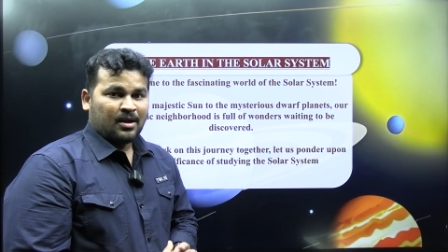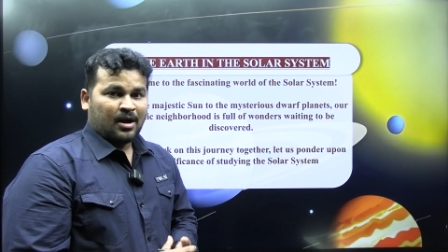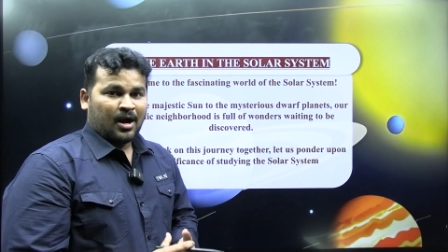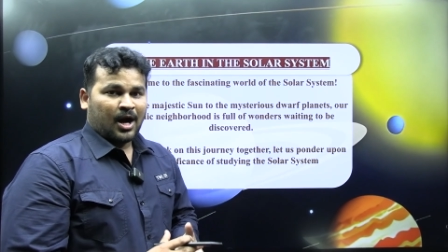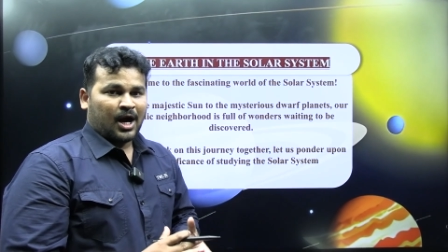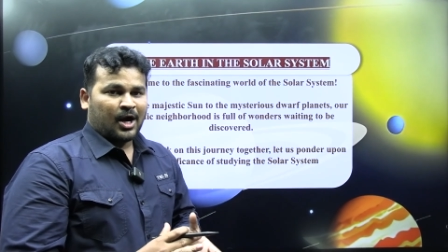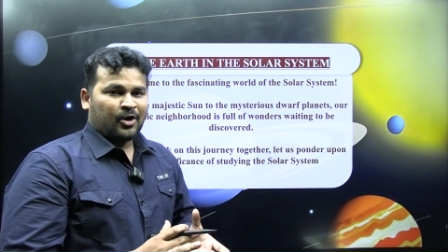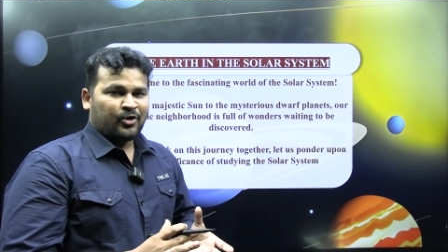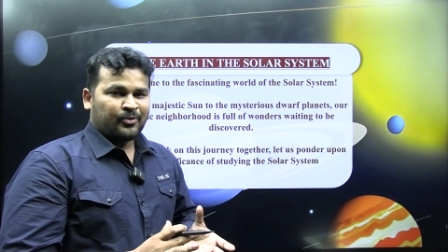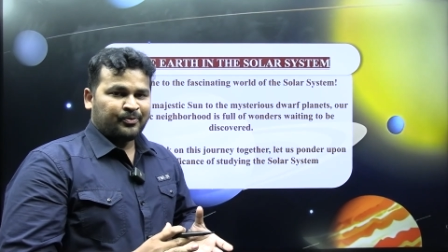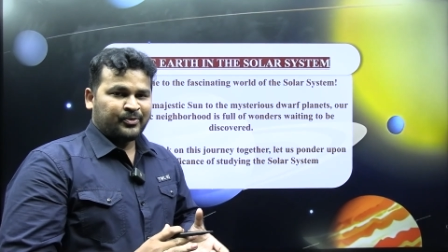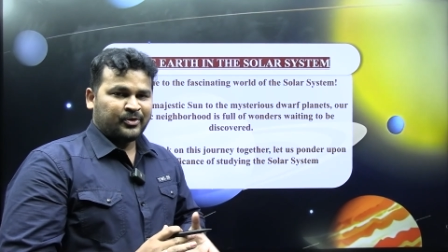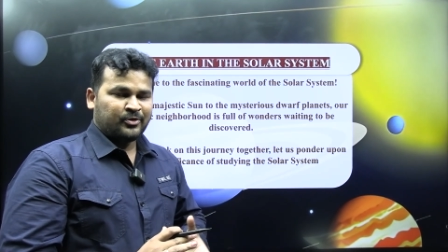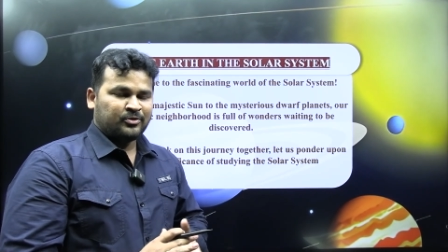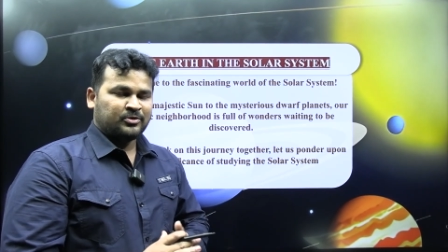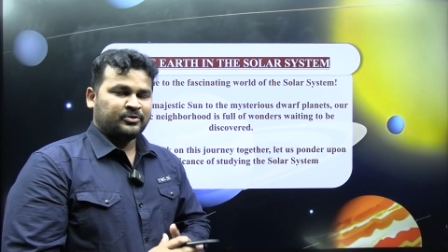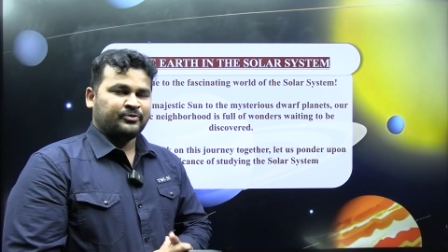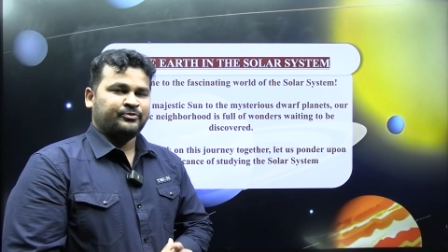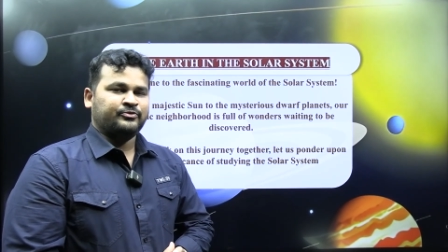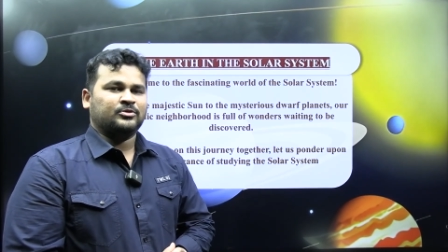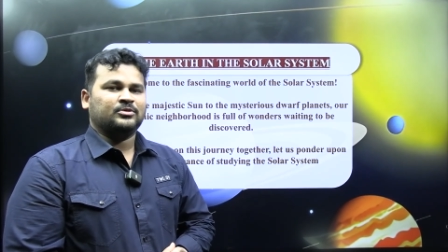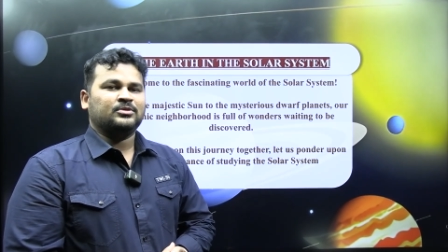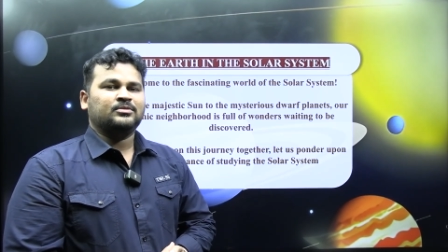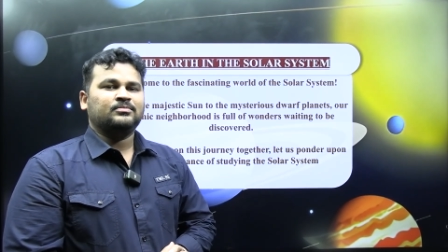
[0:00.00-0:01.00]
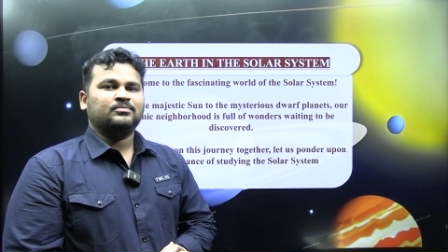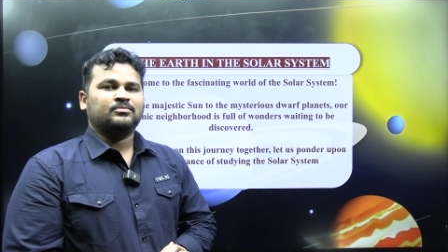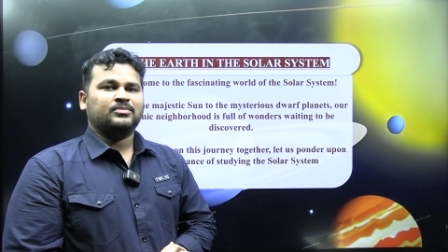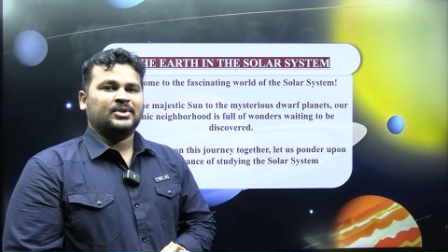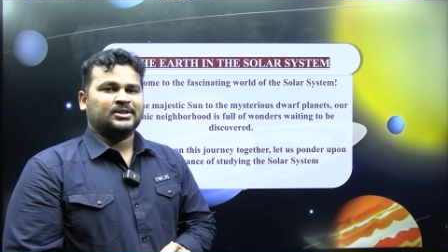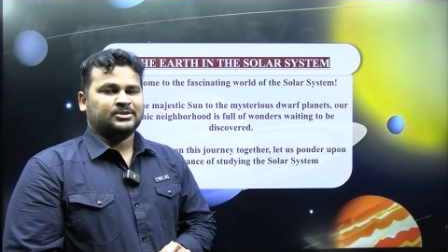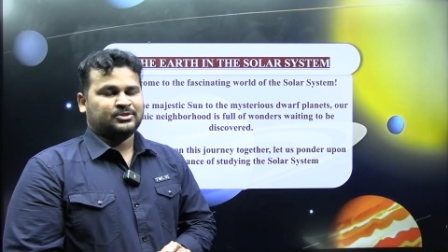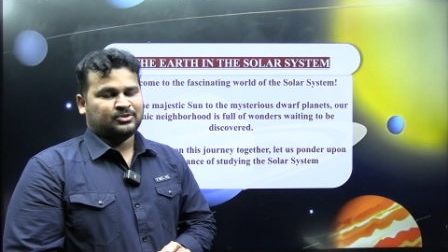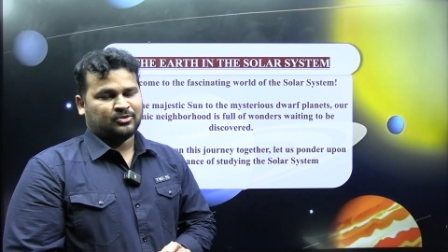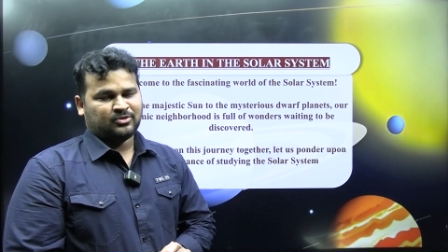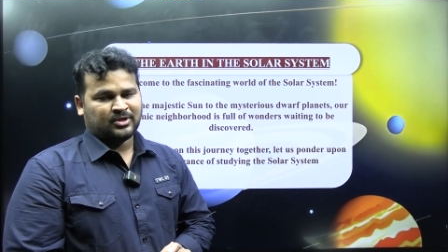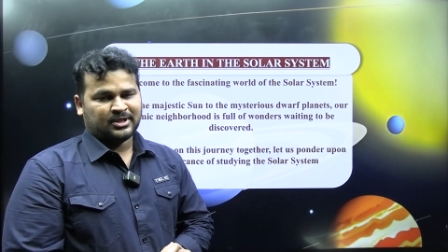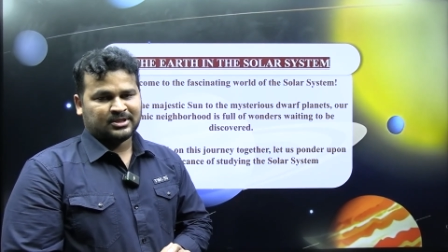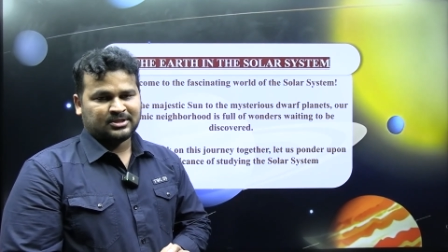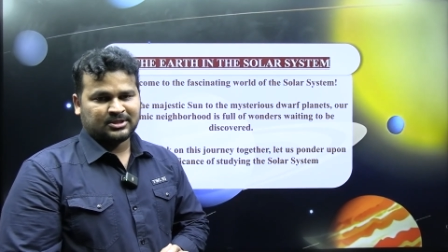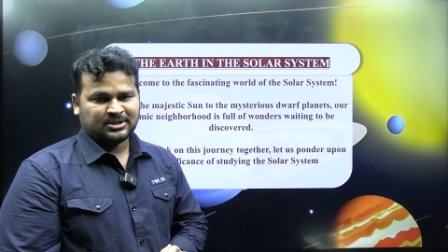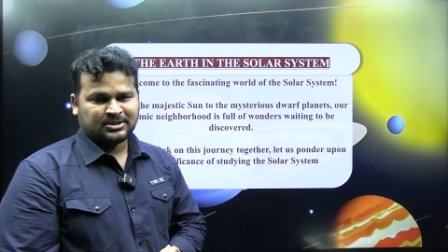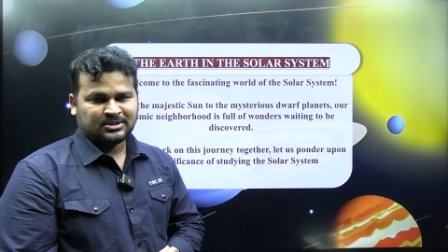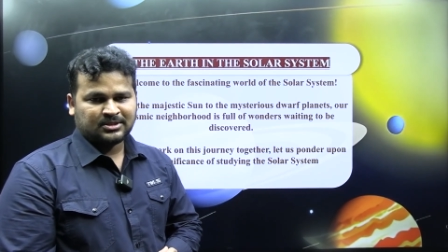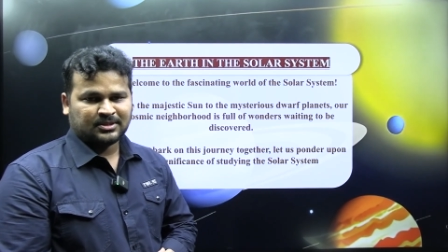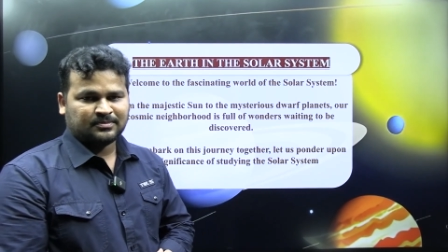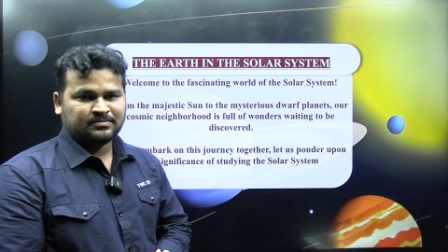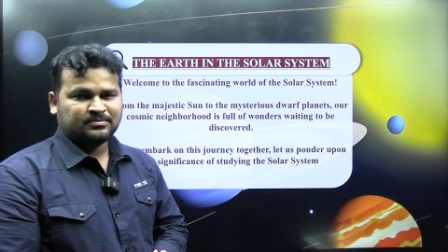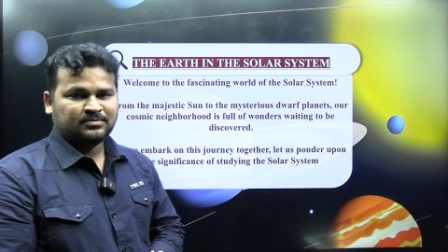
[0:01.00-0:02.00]
how beautiful the solar
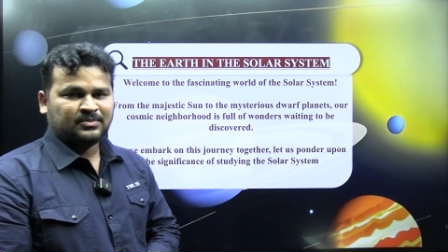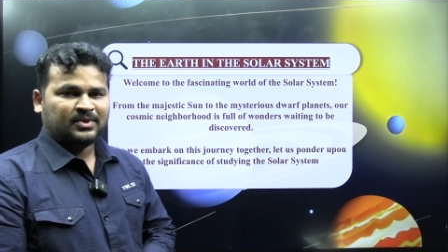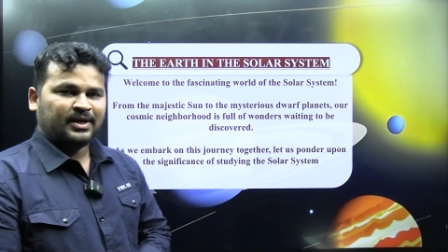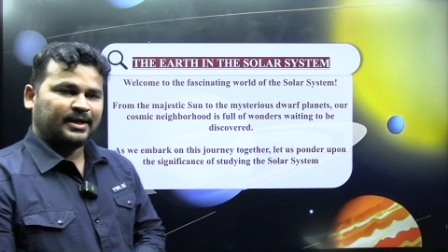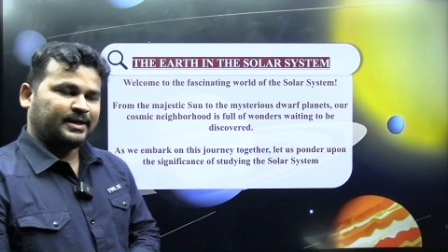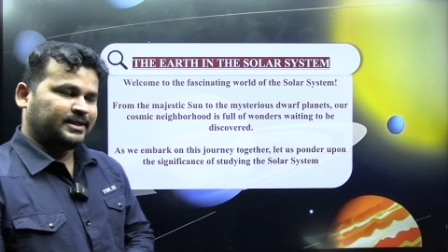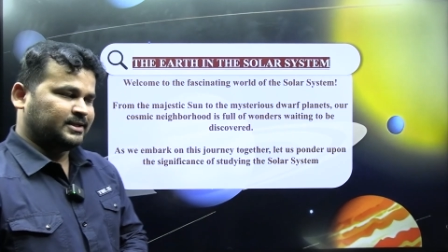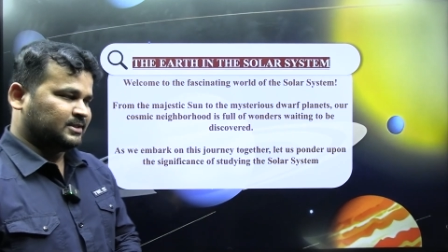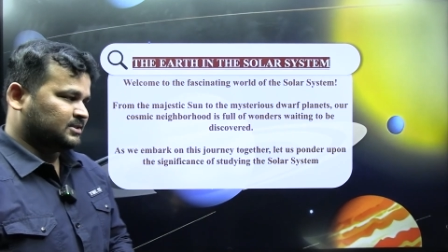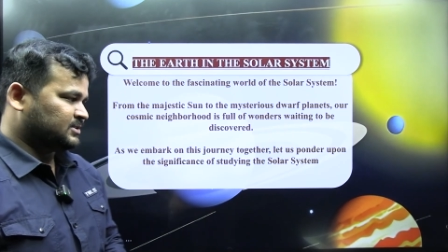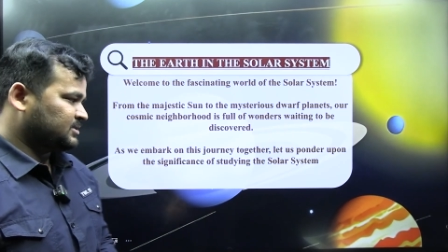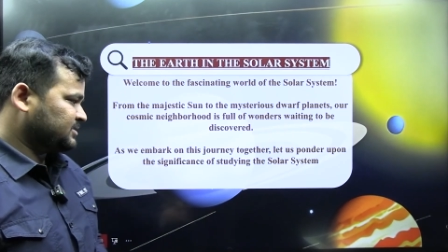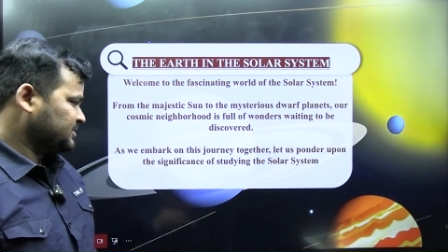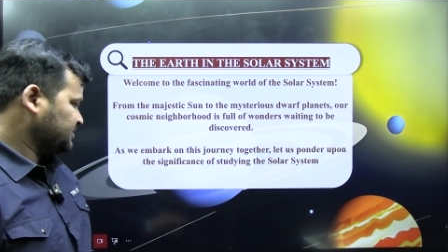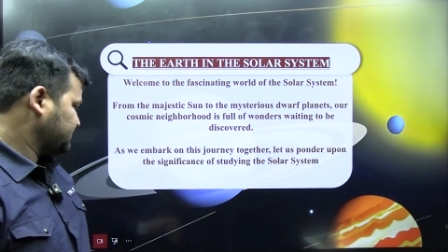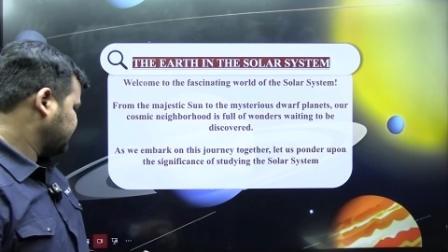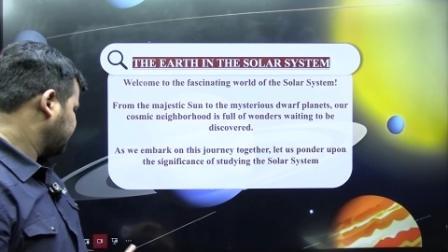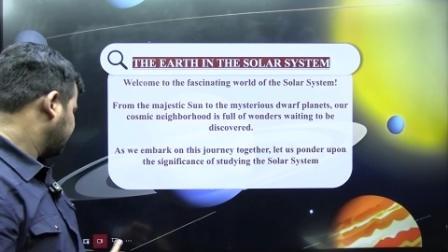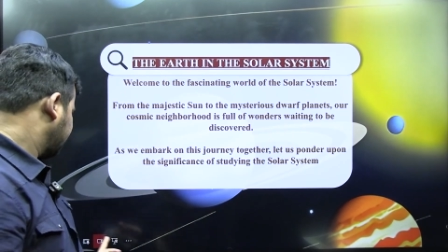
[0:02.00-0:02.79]
system is.